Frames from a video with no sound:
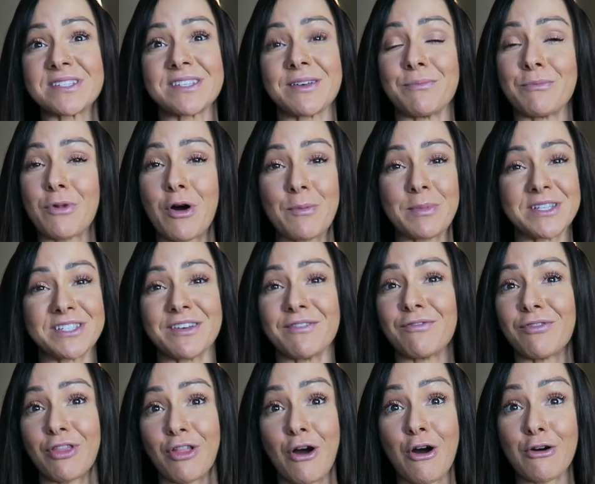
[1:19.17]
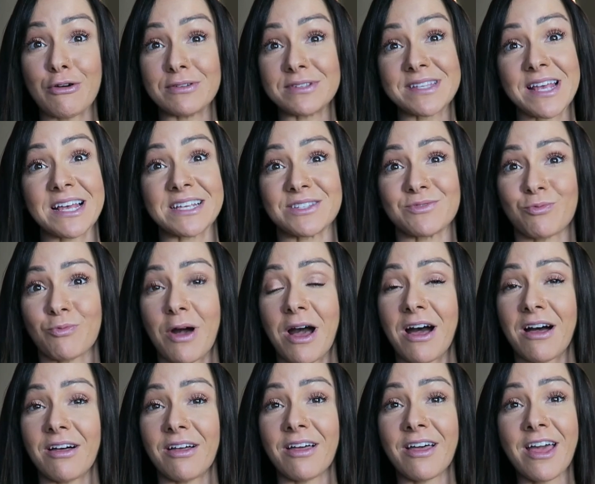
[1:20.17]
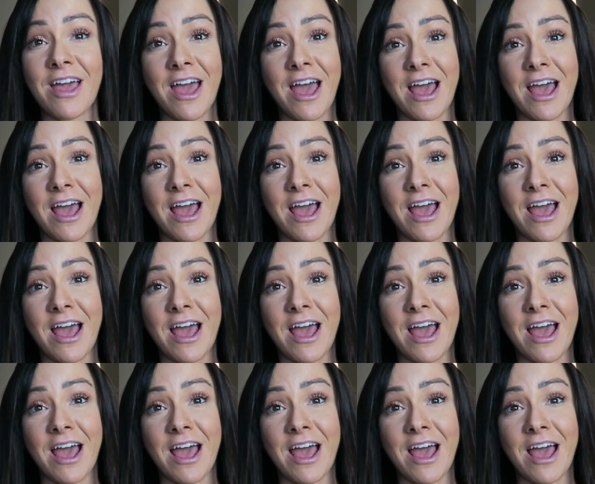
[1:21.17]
some moments of lows as well.